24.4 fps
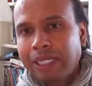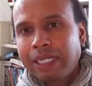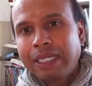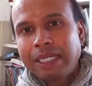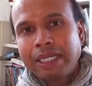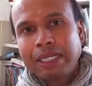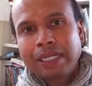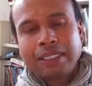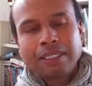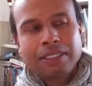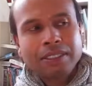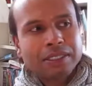
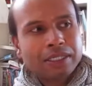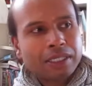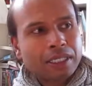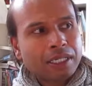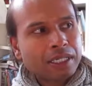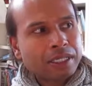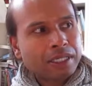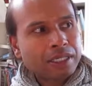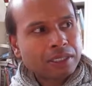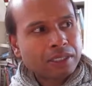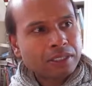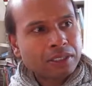And
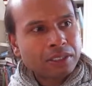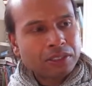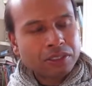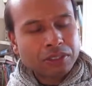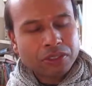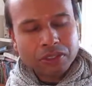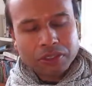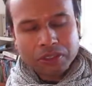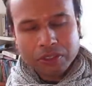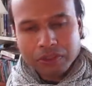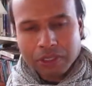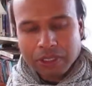uh, this is
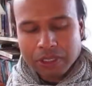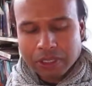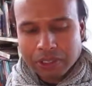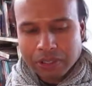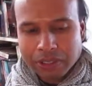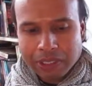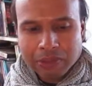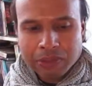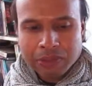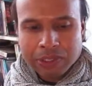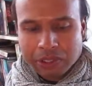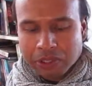true, you know.
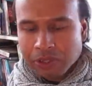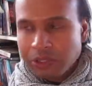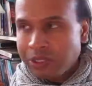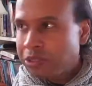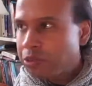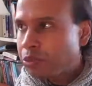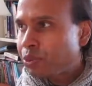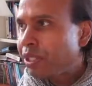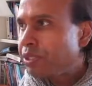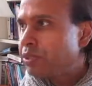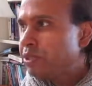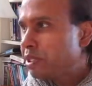And I was doing
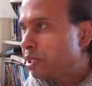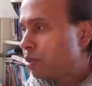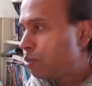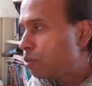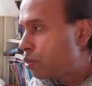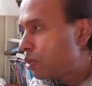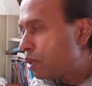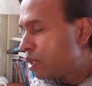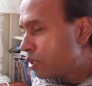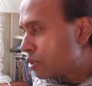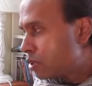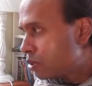12
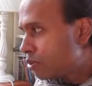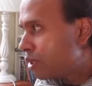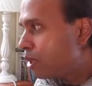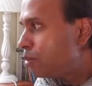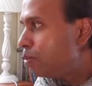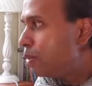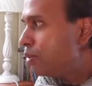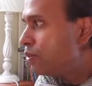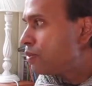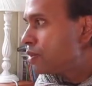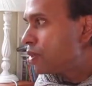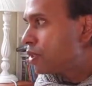step work, I was
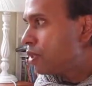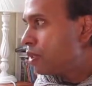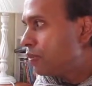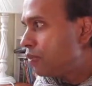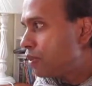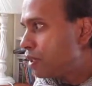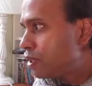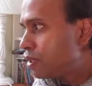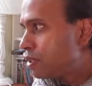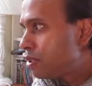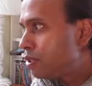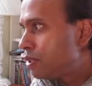trying to give
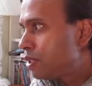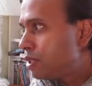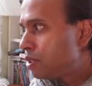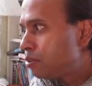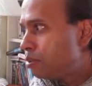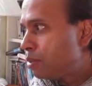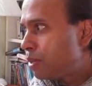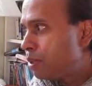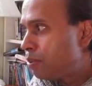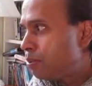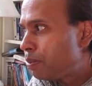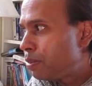service to these
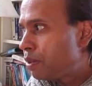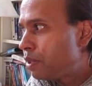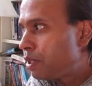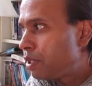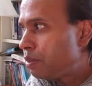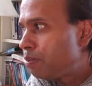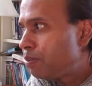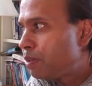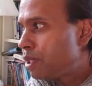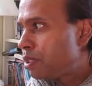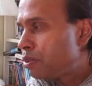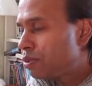people
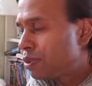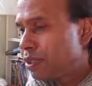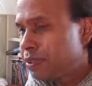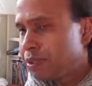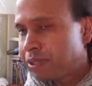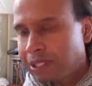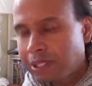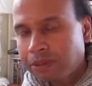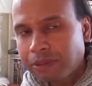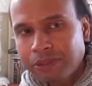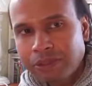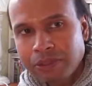in my 12
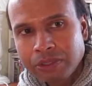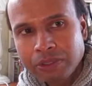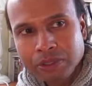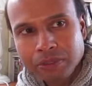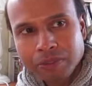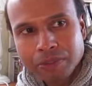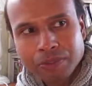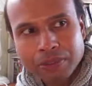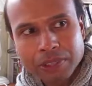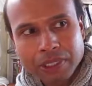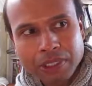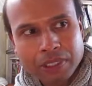step
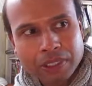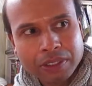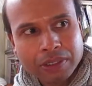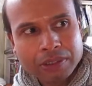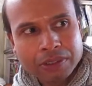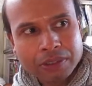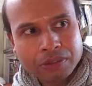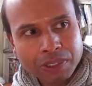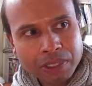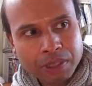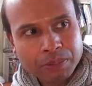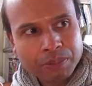group. You know, I
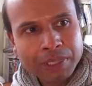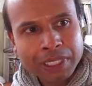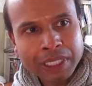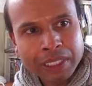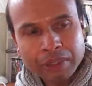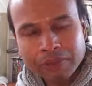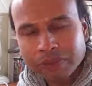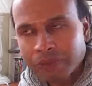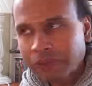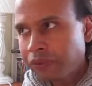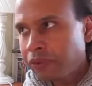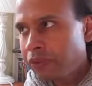was trying to be
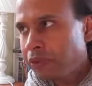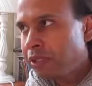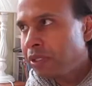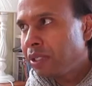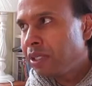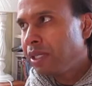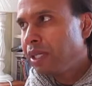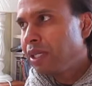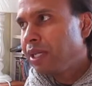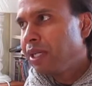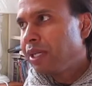helpful.